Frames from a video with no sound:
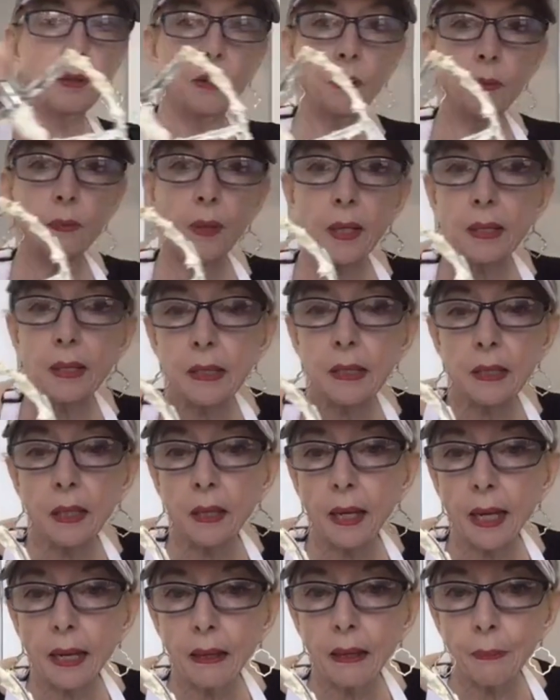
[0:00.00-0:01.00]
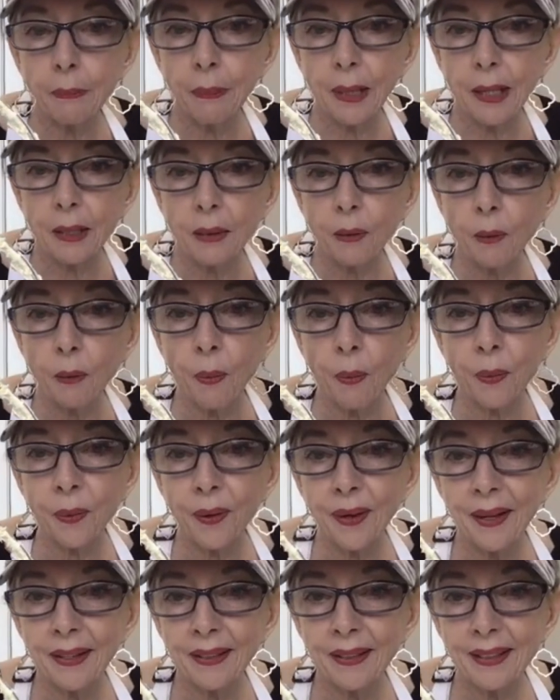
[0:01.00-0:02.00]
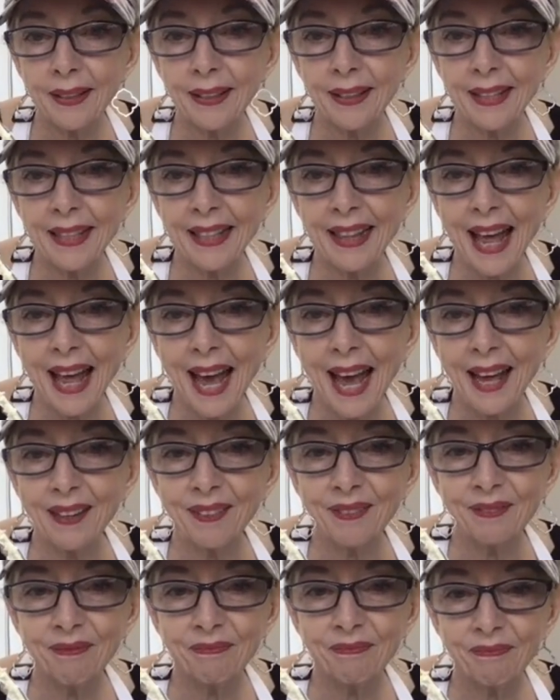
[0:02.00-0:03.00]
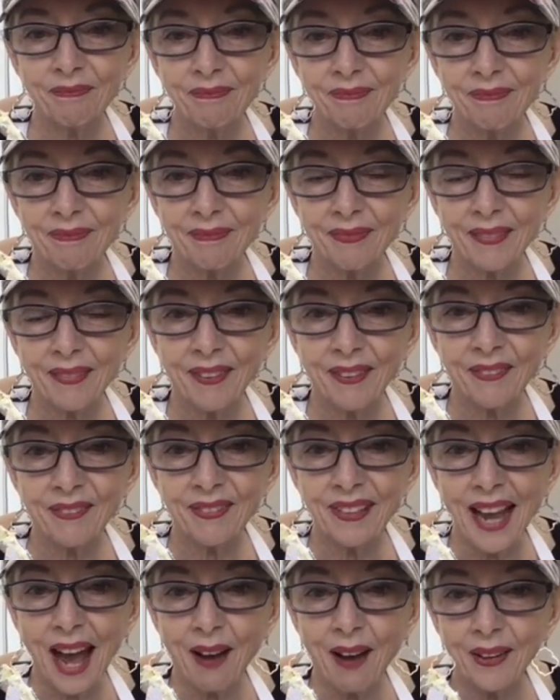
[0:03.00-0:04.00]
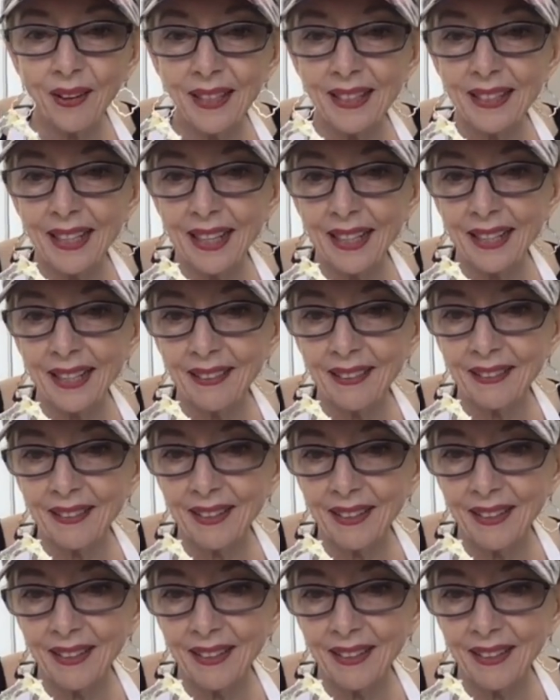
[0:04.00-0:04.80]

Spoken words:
Who wants to lick the beater? Woo! Look at that. Flowers, thank you.